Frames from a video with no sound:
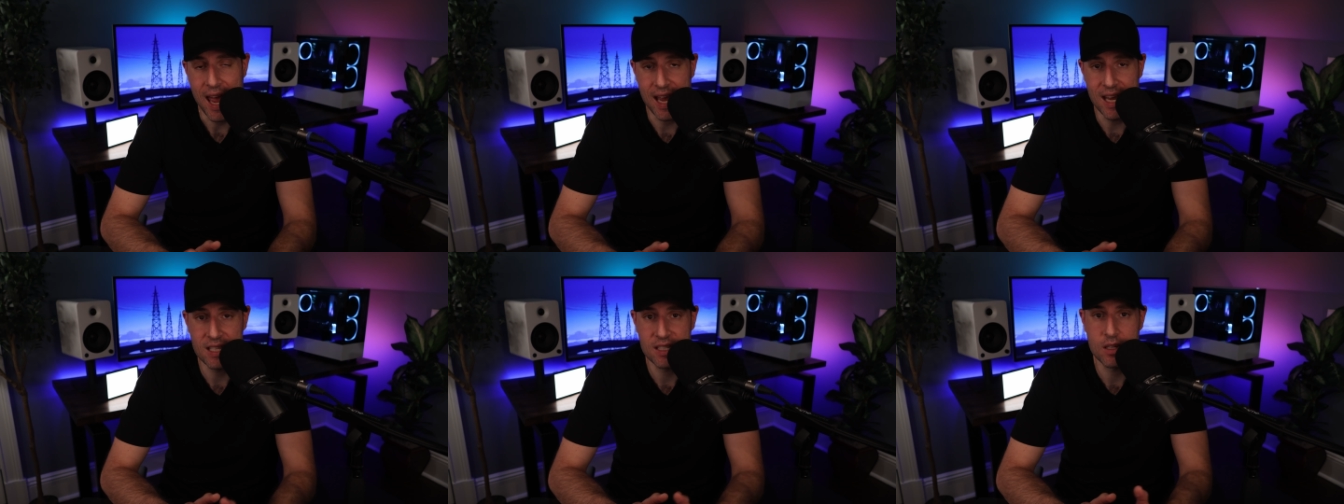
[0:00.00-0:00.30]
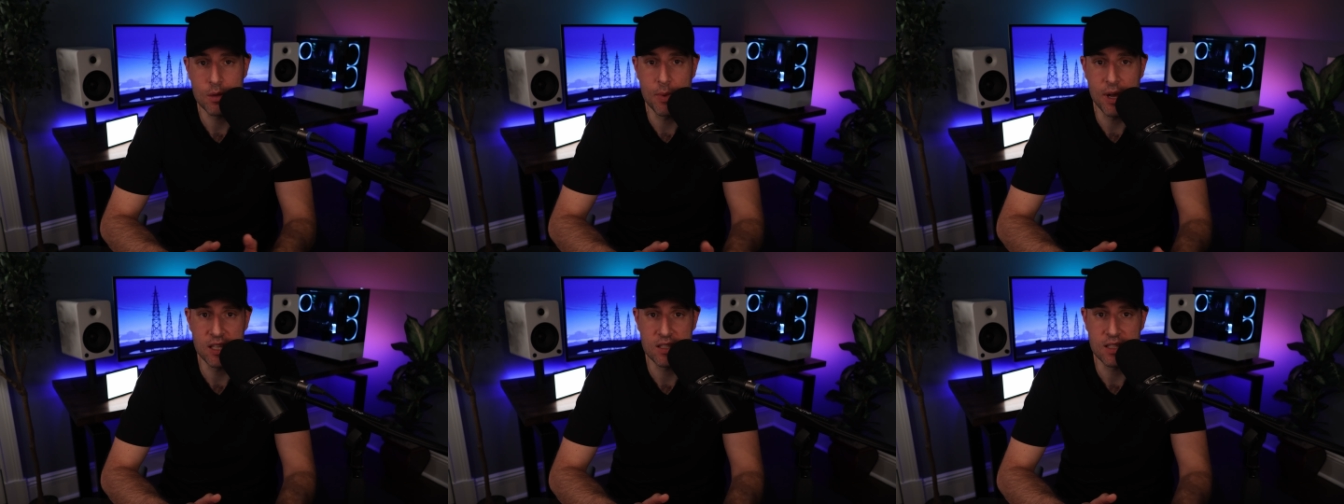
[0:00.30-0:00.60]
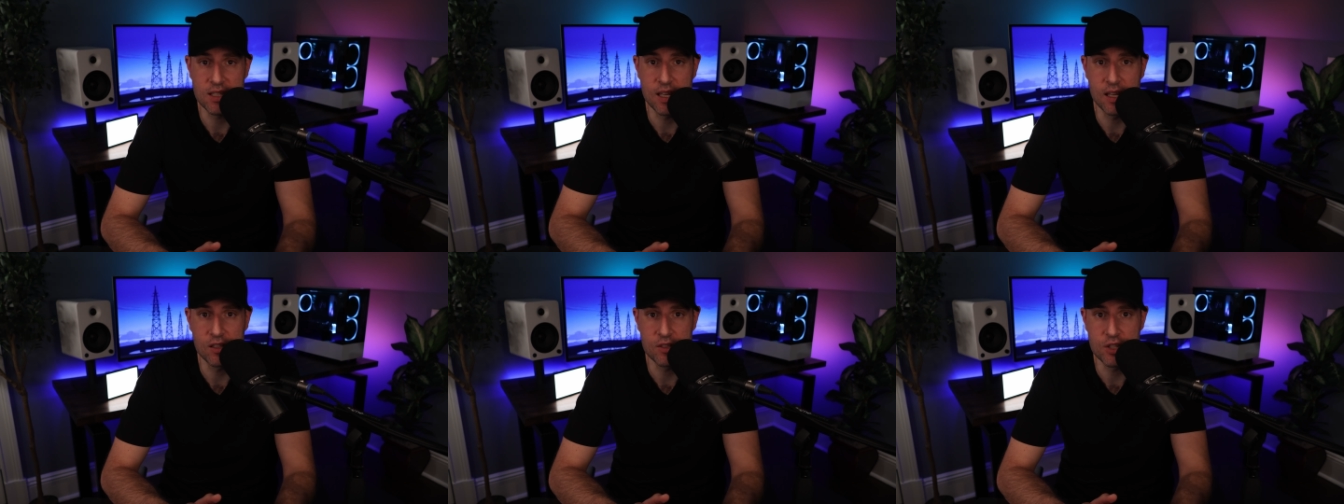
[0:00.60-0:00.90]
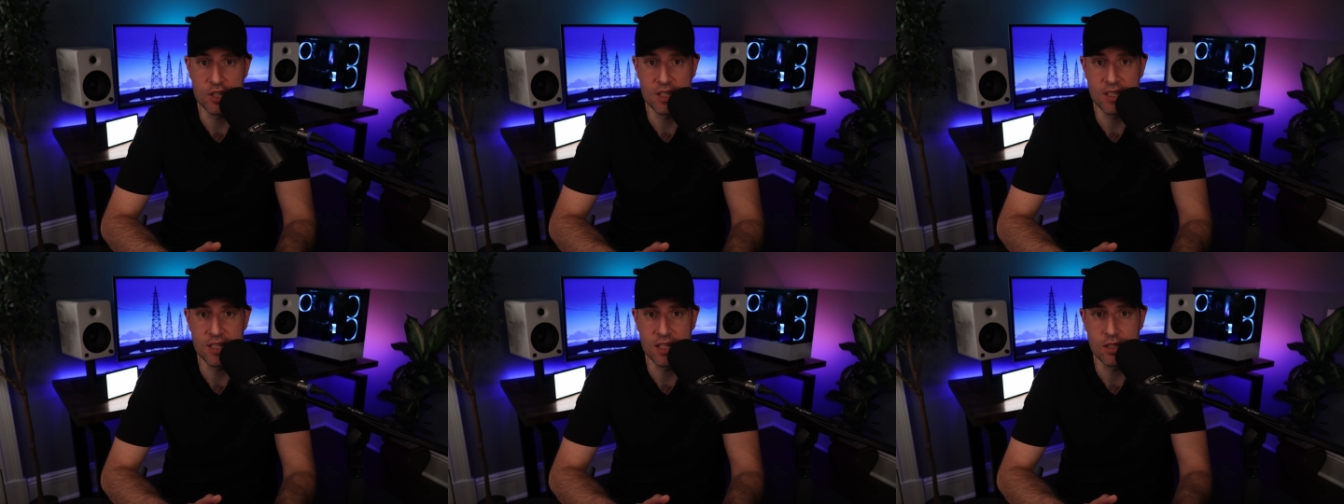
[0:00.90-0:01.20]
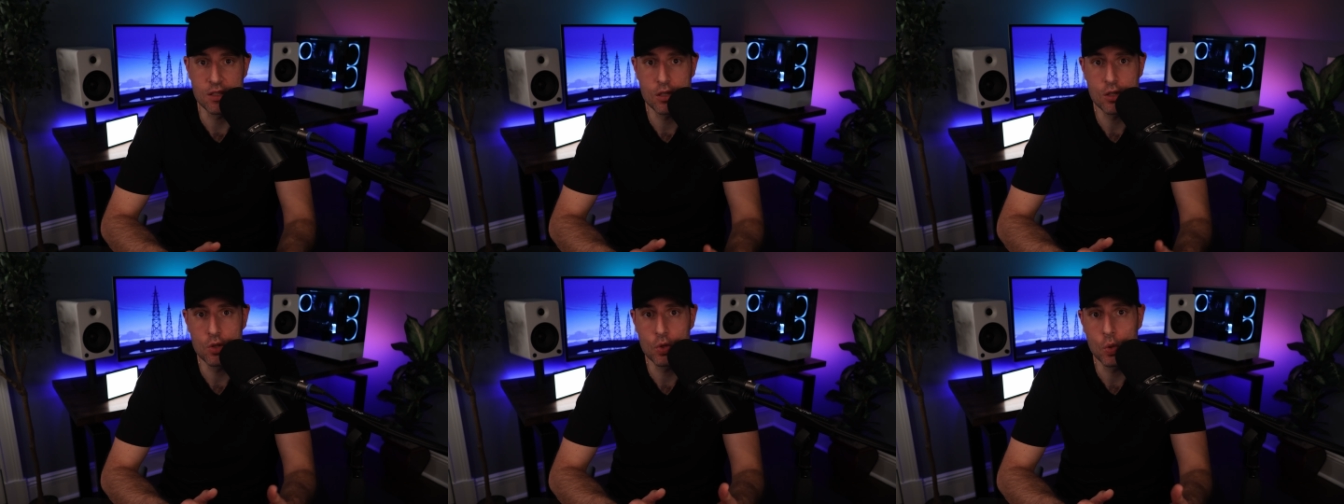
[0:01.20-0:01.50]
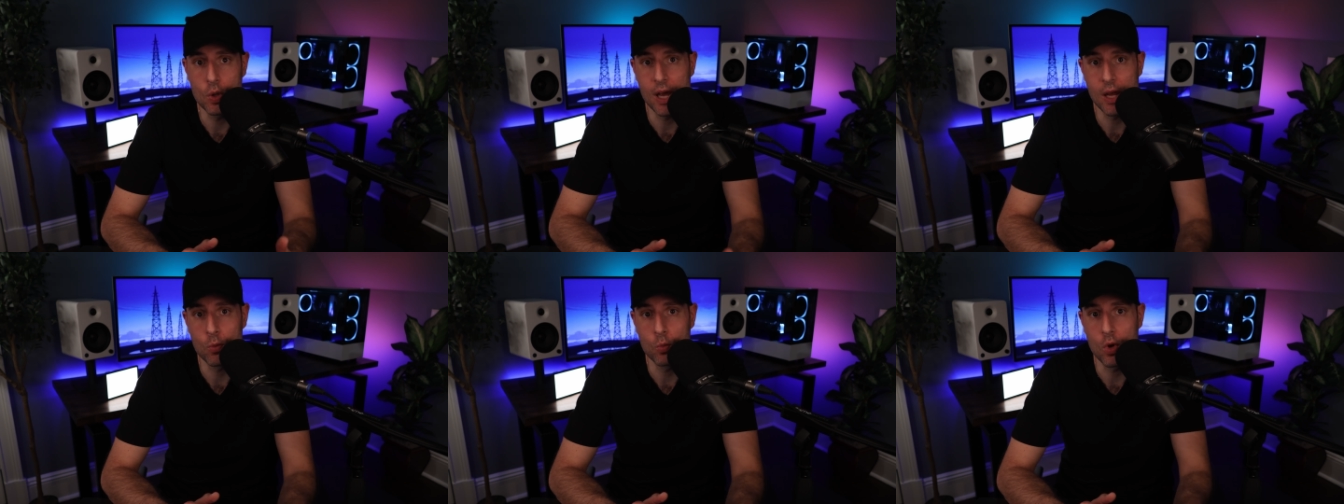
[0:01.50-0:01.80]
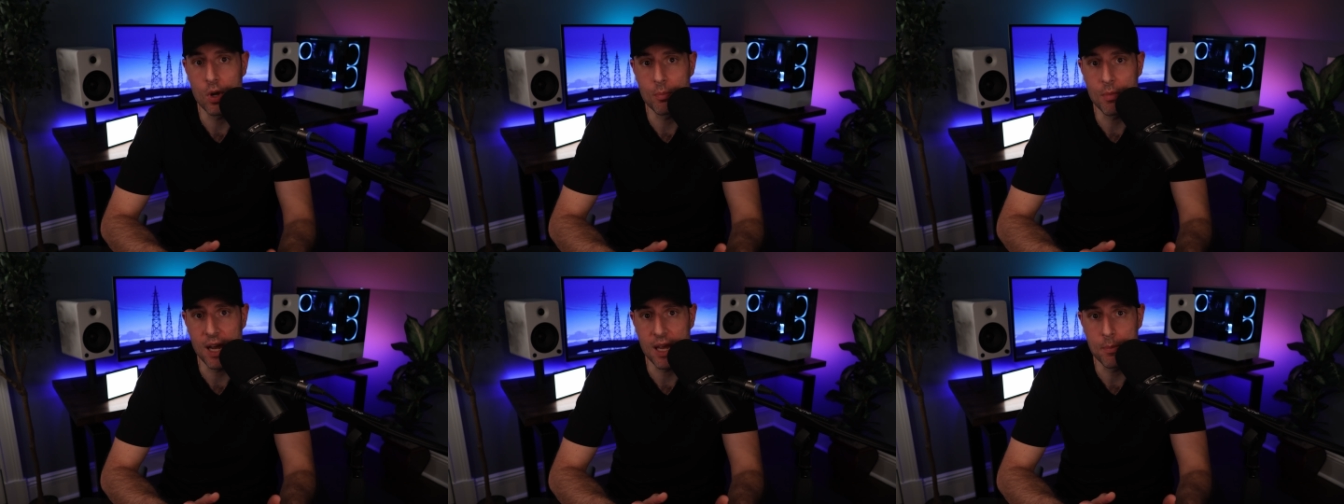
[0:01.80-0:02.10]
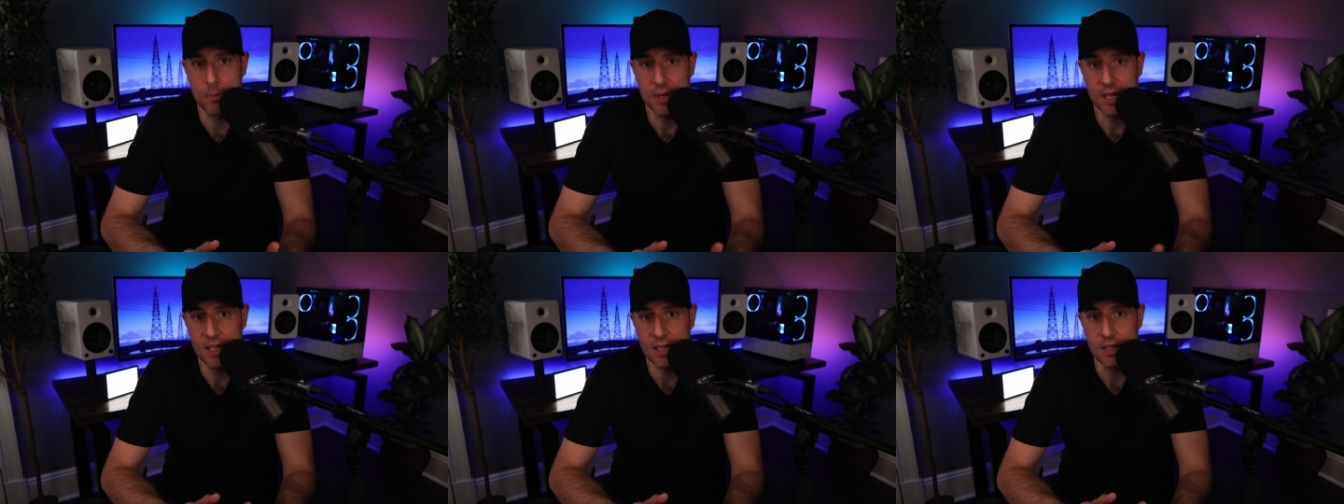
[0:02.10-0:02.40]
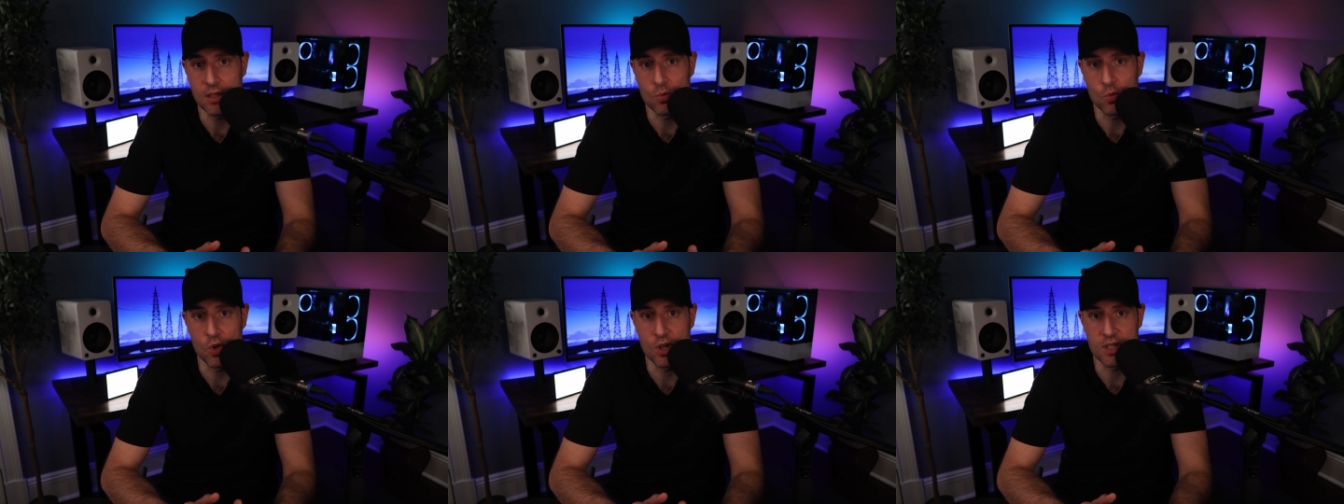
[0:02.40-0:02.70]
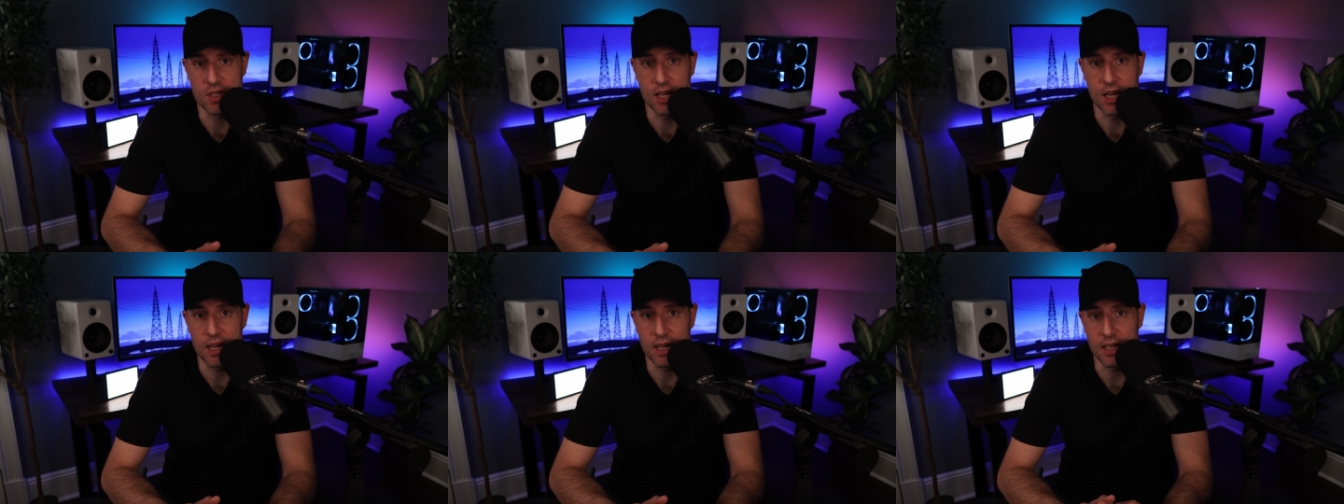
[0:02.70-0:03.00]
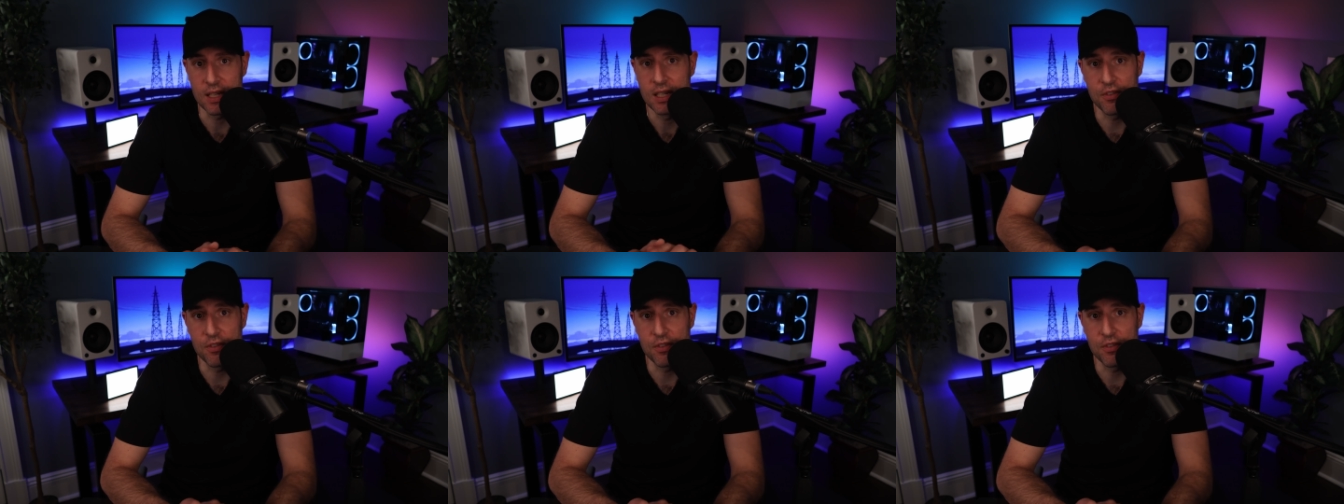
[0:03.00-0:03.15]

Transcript: ask about Synology C2 and what my opinion was on it.